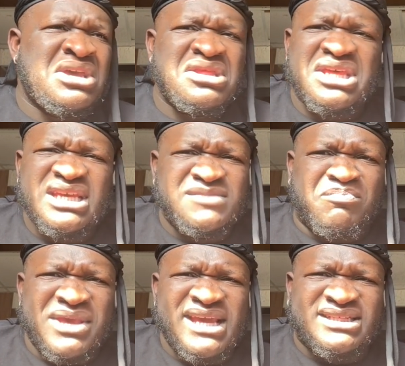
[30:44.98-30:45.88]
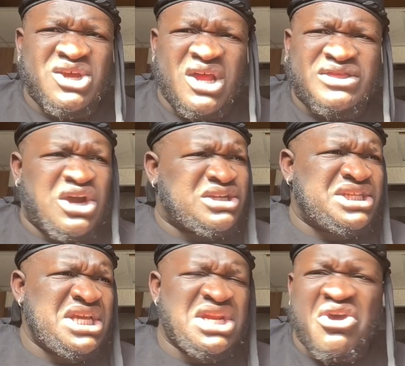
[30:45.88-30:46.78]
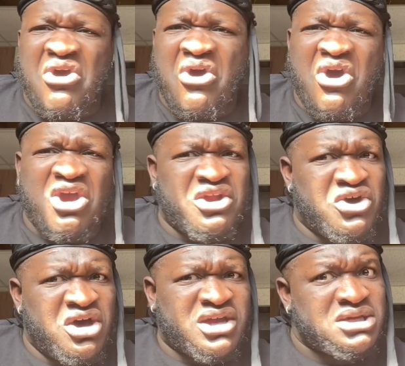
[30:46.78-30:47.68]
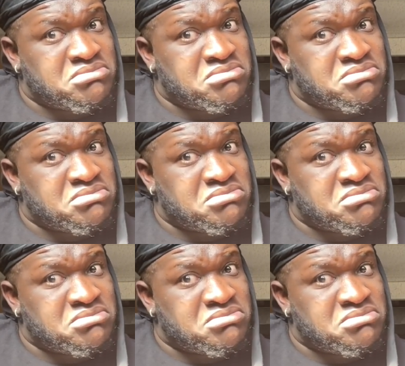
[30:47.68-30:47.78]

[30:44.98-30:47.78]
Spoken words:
These beeps on 13 are hard, Hook.